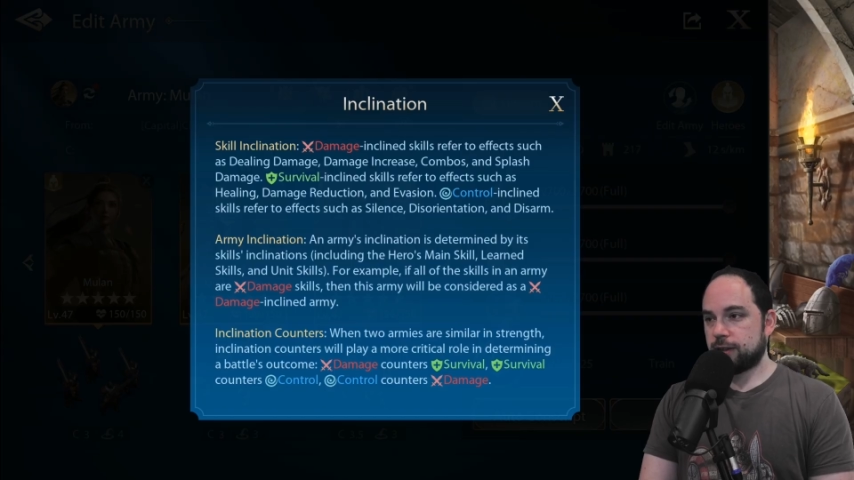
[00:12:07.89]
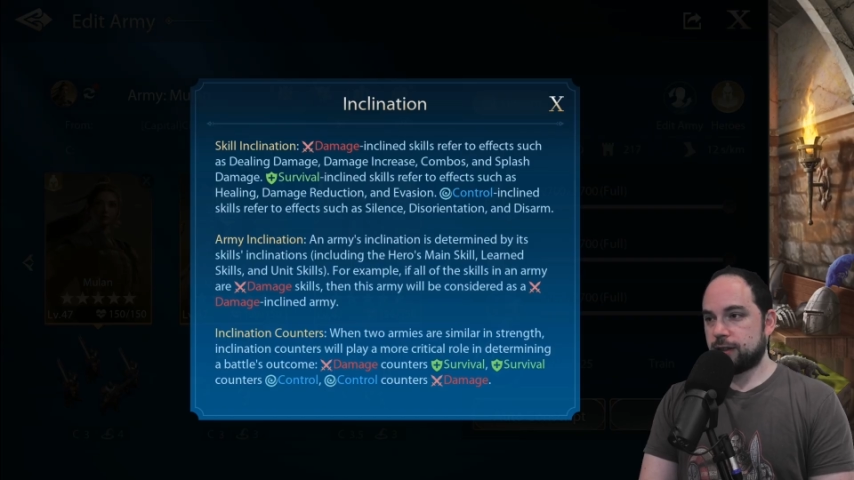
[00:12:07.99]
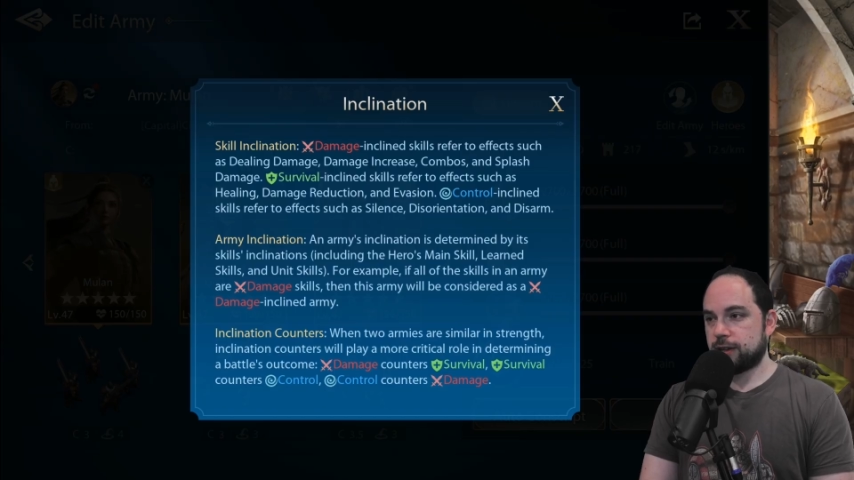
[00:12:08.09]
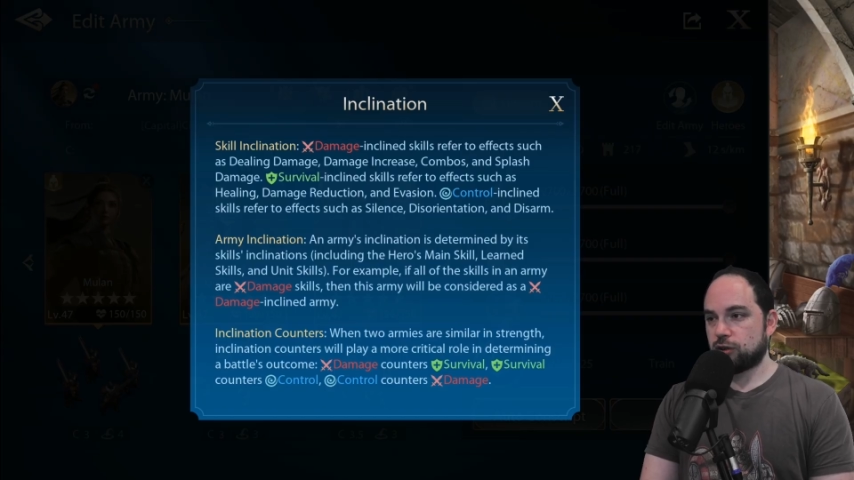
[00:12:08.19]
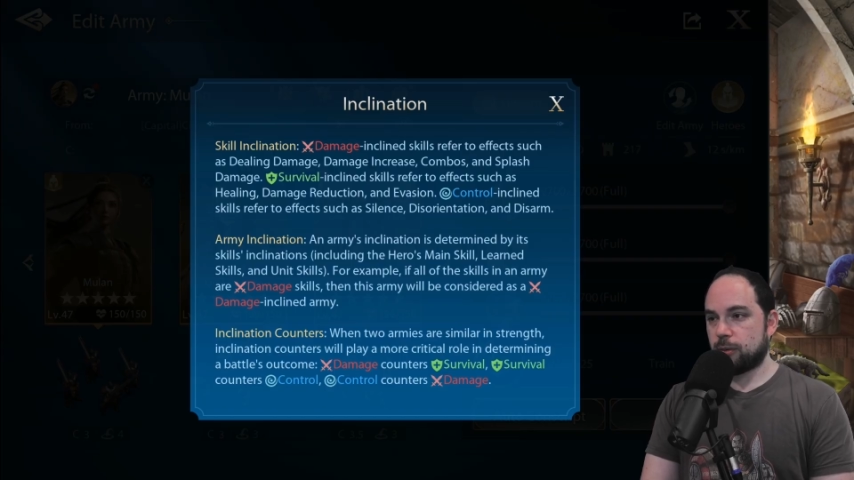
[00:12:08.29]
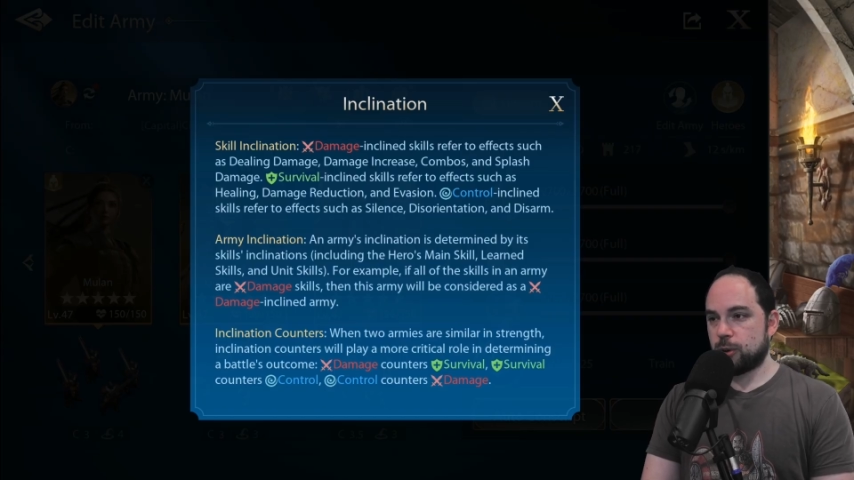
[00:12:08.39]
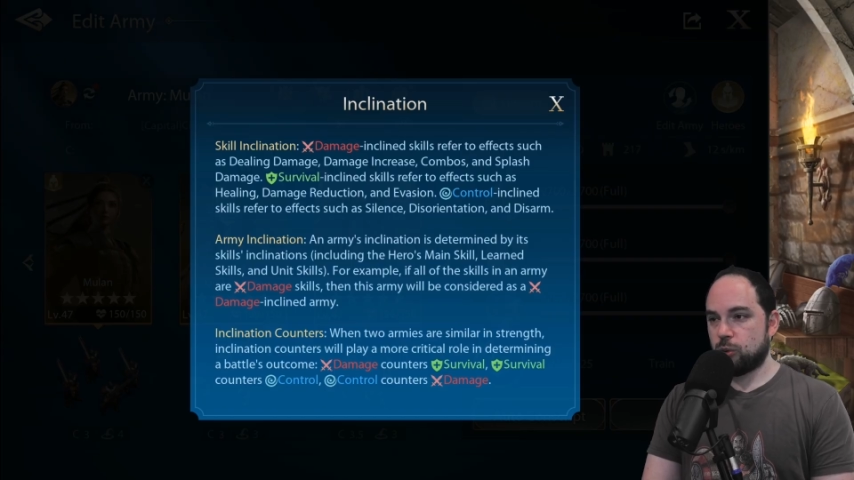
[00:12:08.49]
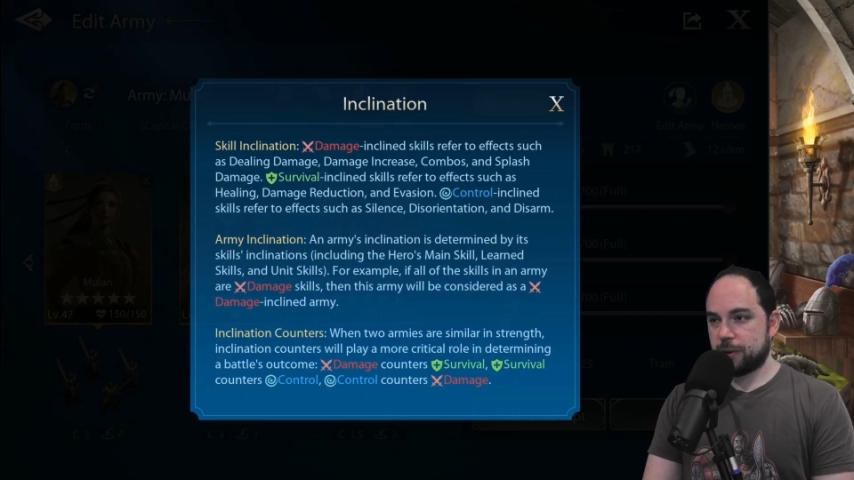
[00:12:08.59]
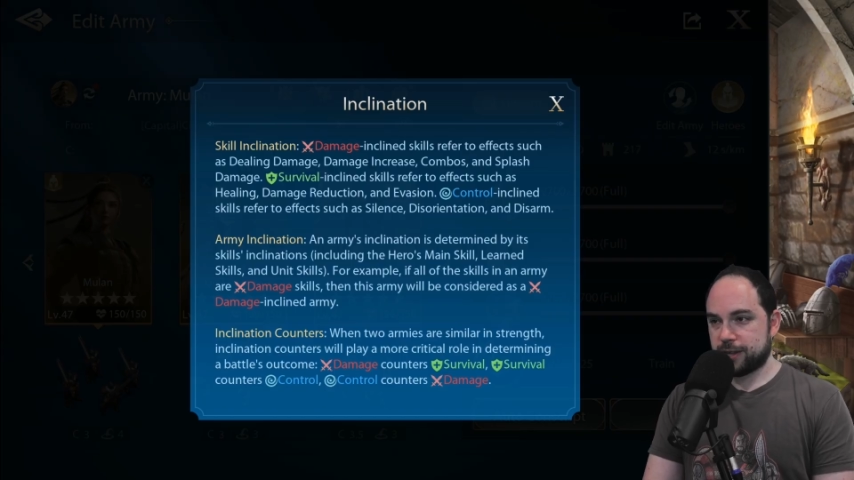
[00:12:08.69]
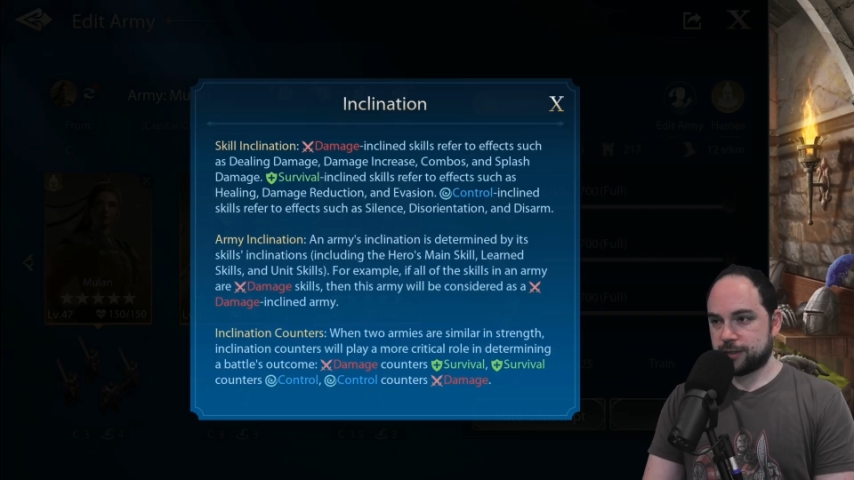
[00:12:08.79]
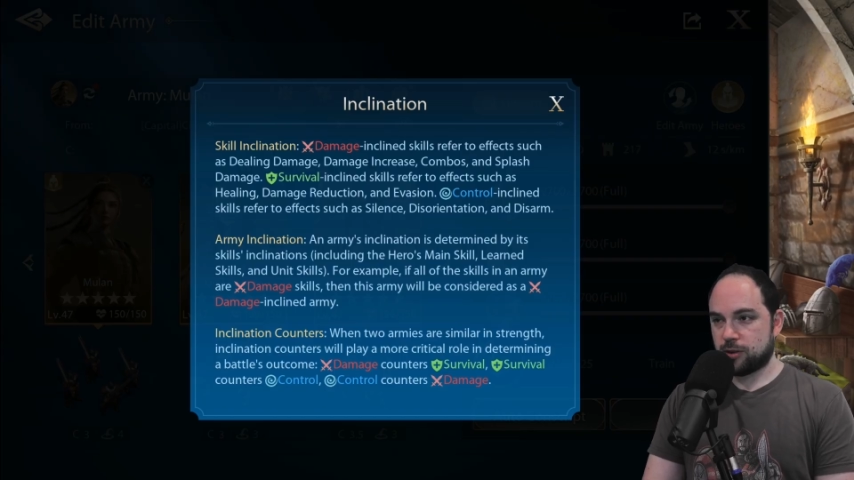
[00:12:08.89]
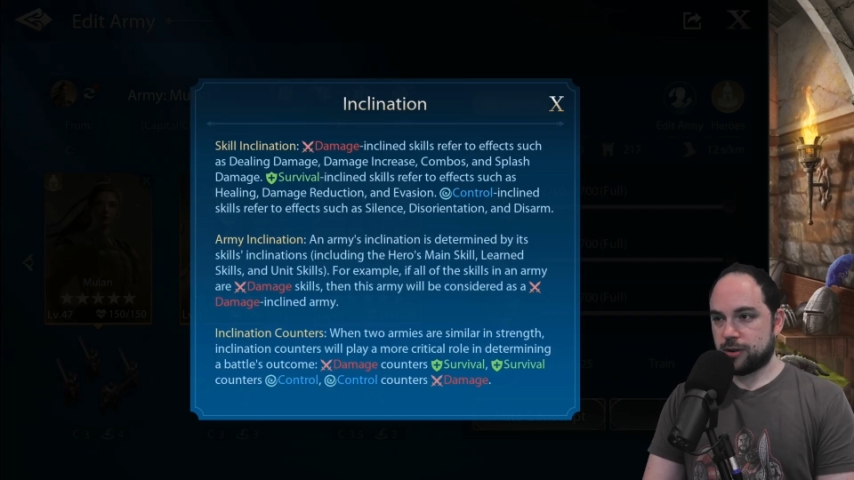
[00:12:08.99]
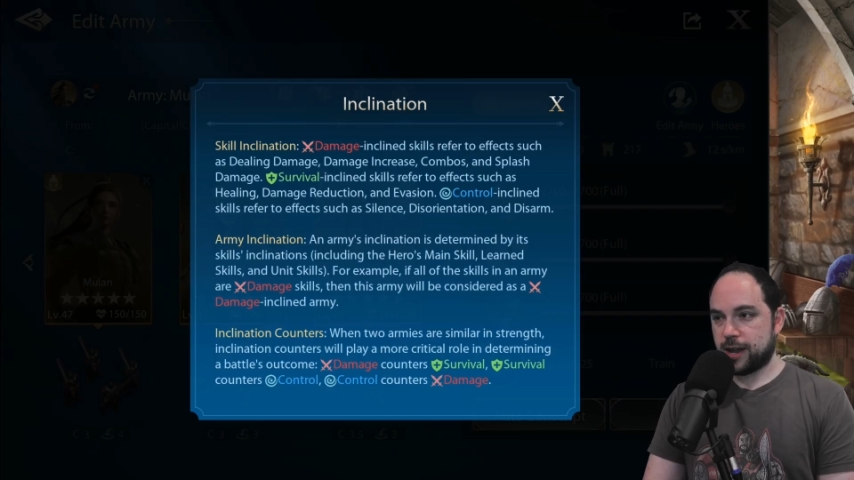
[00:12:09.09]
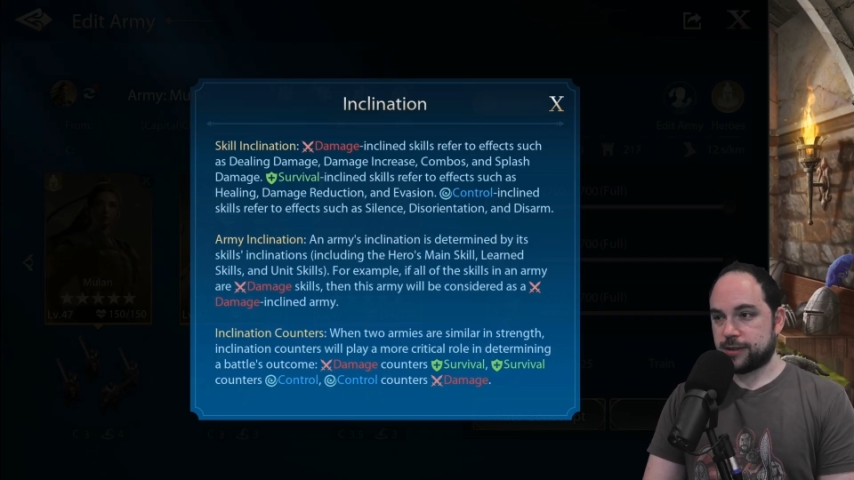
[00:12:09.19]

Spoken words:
then this army will be considered